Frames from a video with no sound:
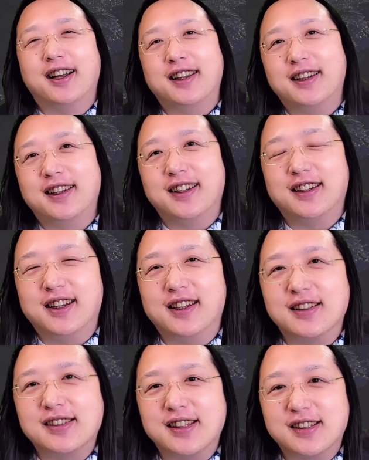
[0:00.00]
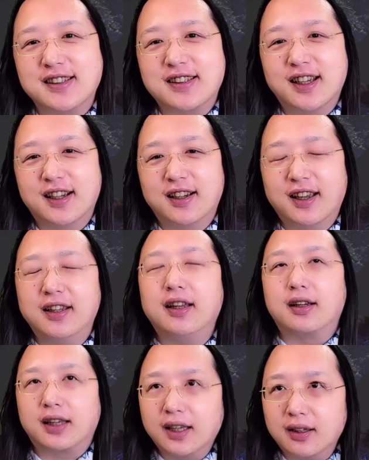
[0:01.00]
in a sense. And
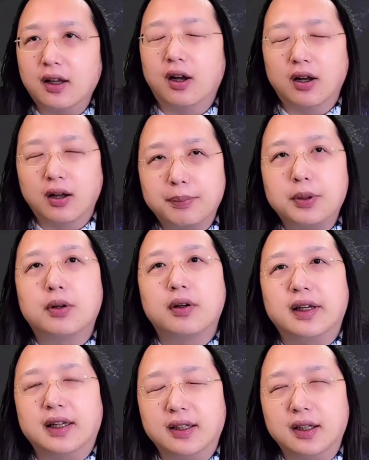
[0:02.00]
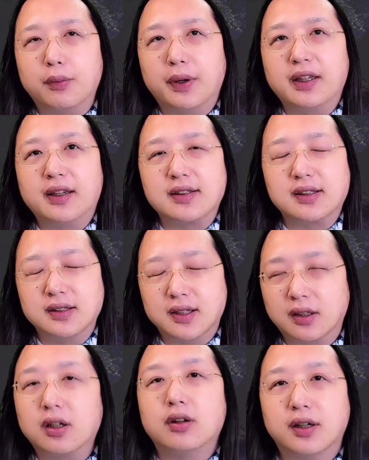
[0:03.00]
again, purely in a way that's
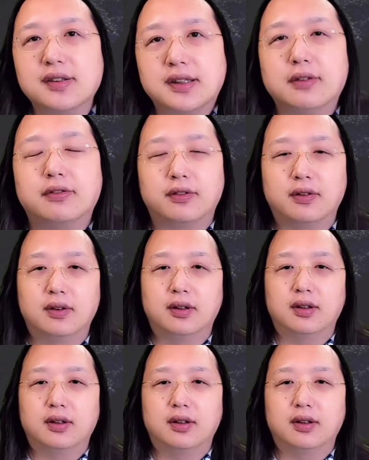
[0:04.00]
non-coercive.